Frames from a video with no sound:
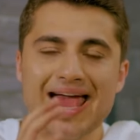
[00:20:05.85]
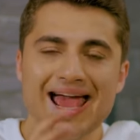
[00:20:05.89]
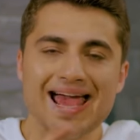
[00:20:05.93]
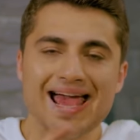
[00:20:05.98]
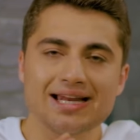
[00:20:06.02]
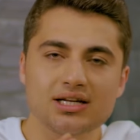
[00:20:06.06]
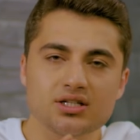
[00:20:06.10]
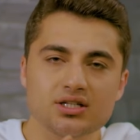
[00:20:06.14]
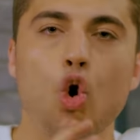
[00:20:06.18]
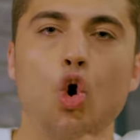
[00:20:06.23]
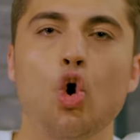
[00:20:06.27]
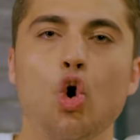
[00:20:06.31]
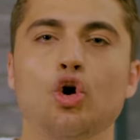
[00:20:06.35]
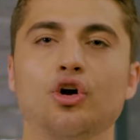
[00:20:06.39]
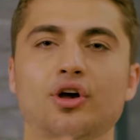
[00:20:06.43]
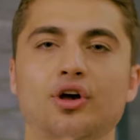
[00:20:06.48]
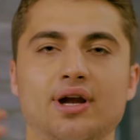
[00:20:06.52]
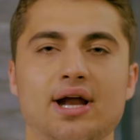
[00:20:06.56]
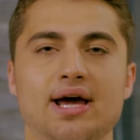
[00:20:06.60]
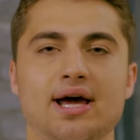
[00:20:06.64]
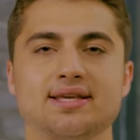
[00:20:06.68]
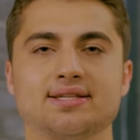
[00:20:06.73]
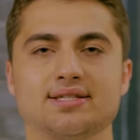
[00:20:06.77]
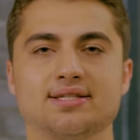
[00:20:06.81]
and
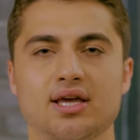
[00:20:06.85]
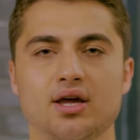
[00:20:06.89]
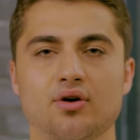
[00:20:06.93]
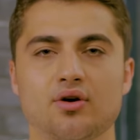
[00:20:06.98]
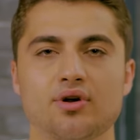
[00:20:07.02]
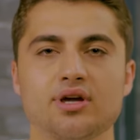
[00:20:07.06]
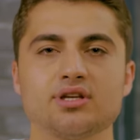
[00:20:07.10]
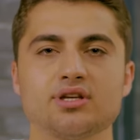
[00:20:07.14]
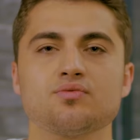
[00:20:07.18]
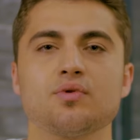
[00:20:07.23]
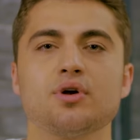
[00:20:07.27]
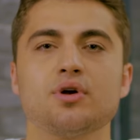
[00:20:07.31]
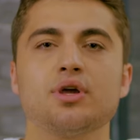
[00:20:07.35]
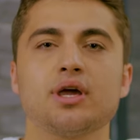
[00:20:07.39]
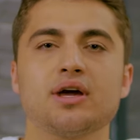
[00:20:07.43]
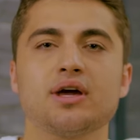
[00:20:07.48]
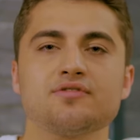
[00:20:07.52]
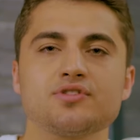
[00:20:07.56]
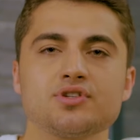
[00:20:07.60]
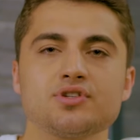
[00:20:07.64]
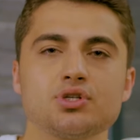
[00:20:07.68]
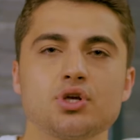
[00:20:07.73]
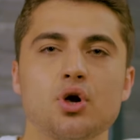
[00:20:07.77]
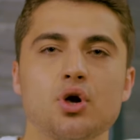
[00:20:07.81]
organized areas where you
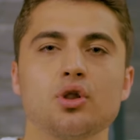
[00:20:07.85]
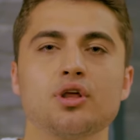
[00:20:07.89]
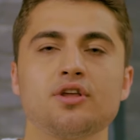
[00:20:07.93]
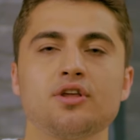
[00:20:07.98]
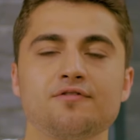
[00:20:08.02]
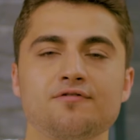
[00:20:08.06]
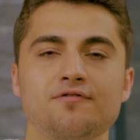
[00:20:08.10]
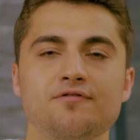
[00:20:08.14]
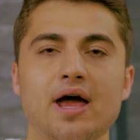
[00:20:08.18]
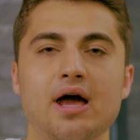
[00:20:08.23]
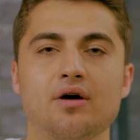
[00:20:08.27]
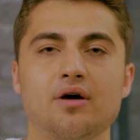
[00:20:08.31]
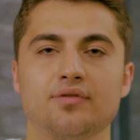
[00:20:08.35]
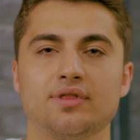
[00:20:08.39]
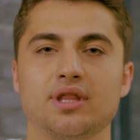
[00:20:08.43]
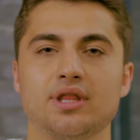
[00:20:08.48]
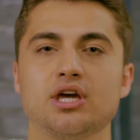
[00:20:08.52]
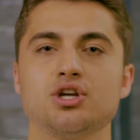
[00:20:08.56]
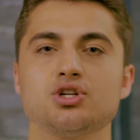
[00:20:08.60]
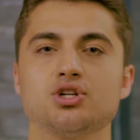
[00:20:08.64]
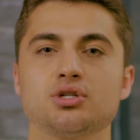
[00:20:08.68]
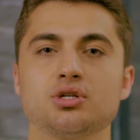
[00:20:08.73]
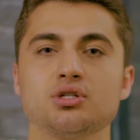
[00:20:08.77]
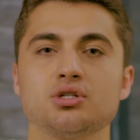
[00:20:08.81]
have solid
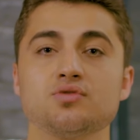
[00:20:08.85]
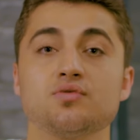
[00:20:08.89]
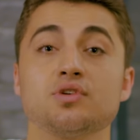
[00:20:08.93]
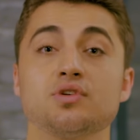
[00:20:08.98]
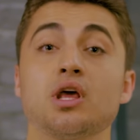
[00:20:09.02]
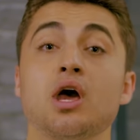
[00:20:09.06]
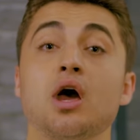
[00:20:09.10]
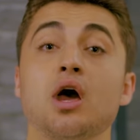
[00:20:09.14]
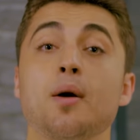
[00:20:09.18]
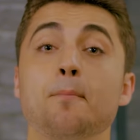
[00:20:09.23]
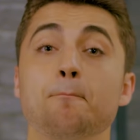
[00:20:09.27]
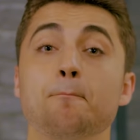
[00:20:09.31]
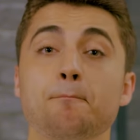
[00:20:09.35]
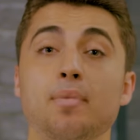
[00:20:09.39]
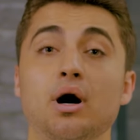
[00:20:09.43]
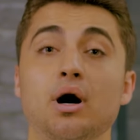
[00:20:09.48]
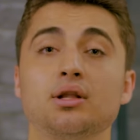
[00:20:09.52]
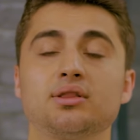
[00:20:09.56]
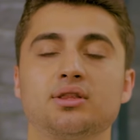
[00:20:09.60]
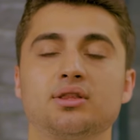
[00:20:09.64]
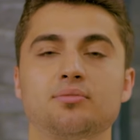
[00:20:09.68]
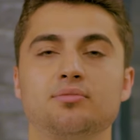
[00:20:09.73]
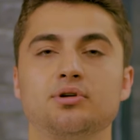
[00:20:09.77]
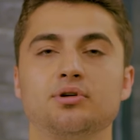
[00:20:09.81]
foundations with
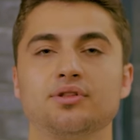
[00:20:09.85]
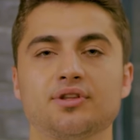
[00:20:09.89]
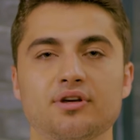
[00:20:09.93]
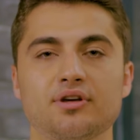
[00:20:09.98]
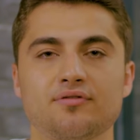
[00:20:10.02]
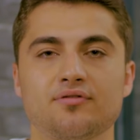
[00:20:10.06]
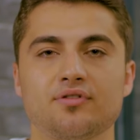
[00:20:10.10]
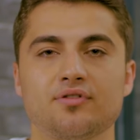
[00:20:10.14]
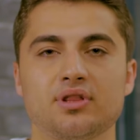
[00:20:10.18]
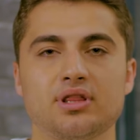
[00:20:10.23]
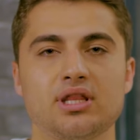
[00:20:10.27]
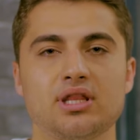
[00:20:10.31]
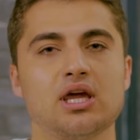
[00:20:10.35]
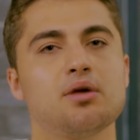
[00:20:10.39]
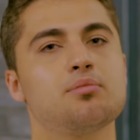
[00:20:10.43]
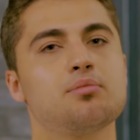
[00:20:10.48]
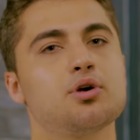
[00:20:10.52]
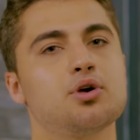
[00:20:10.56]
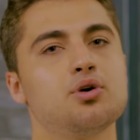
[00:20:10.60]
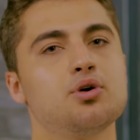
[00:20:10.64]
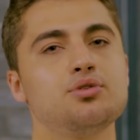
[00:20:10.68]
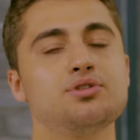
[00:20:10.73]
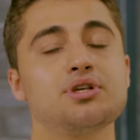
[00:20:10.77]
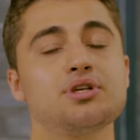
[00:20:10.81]
multiple different
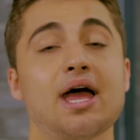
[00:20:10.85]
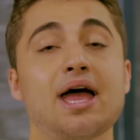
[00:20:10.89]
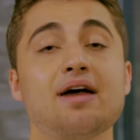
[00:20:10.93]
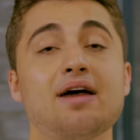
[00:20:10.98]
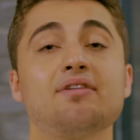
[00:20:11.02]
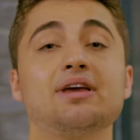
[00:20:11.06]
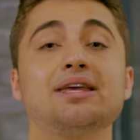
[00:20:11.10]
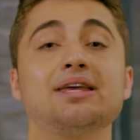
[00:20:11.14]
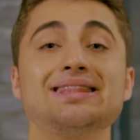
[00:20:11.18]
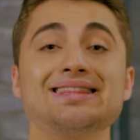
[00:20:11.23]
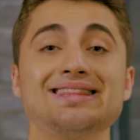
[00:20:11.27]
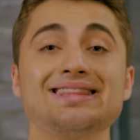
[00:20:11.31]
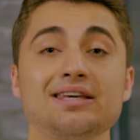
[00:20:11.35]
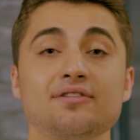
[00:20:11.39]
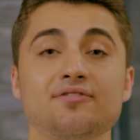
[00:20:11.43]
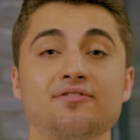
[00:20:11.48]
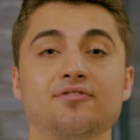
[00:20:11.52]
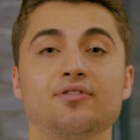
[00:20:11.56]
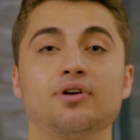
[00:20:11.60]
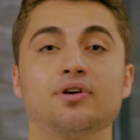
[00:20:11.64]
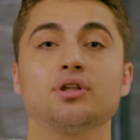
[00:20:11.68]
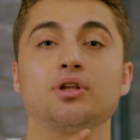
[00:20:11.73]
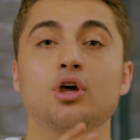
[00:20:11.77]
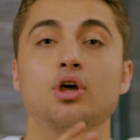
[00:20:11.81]
neighborhoods having
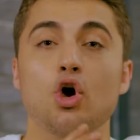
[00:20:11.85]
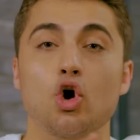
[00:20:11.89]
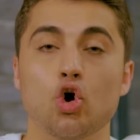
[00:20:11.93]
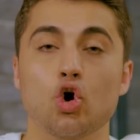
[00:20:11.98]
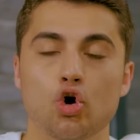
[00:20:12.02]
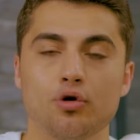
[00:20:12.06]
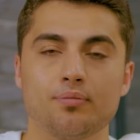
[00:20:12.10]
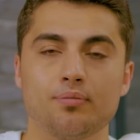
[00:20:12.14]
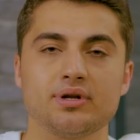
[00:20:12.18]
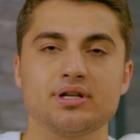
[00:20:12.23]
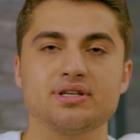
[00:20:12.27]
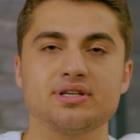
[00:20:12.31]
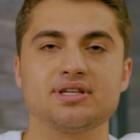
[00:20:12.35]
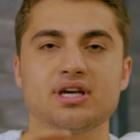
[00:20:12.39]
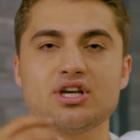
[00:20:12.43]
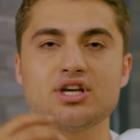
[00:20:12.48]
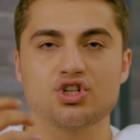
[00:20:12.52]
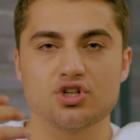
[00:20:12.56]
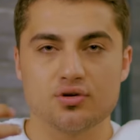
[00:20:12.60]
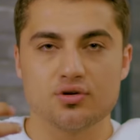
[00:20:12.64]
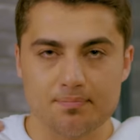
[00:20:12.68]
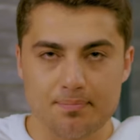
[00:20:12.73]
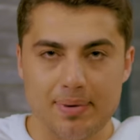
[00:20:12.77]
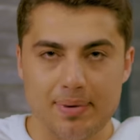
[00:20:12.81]
different urbanization